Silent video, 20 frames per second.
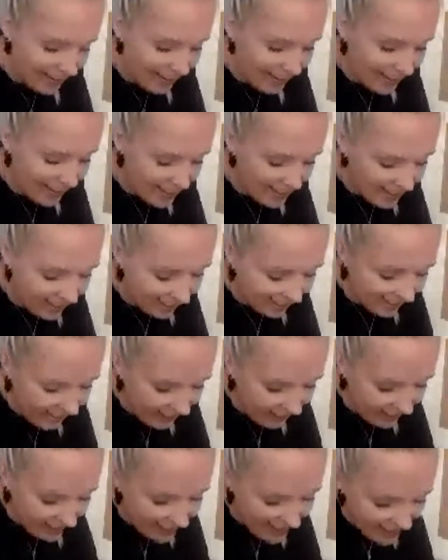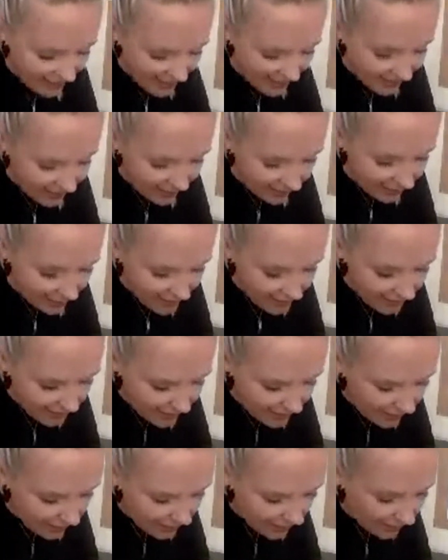He's hilarious. He
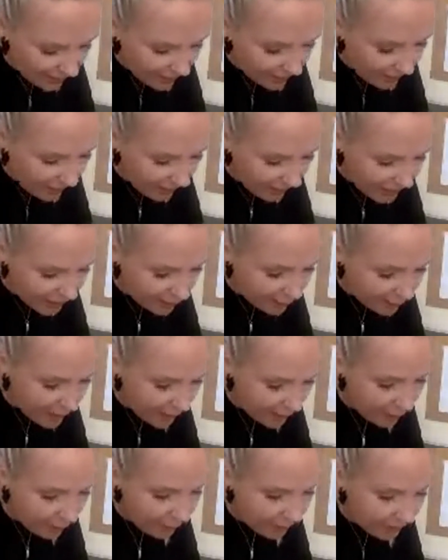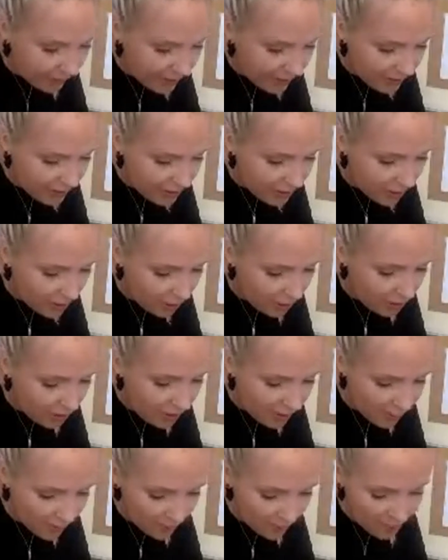always cracks me up with his
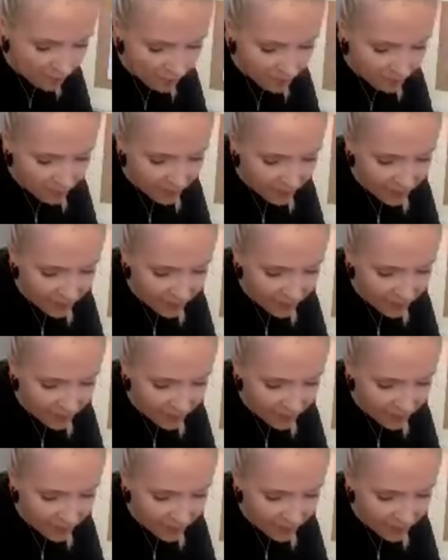jokes.